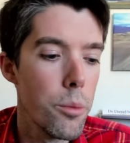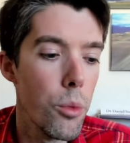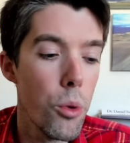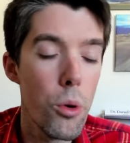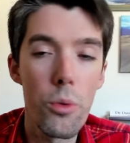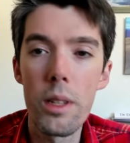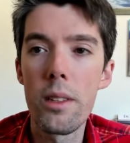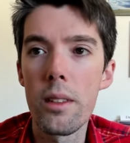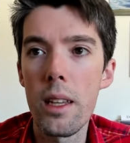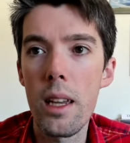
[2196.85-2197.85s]
more
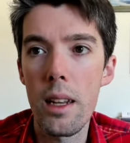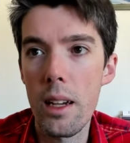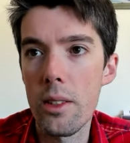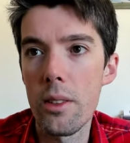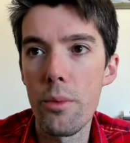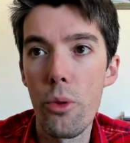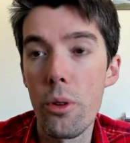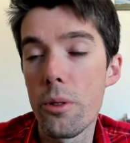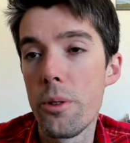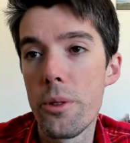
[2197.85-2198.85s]
recently and actually
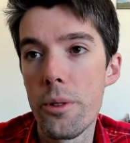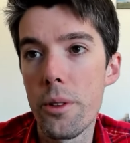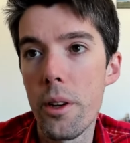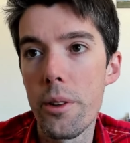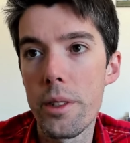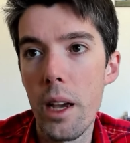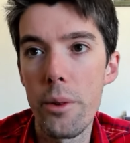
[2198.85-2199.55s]
more closer to the coast.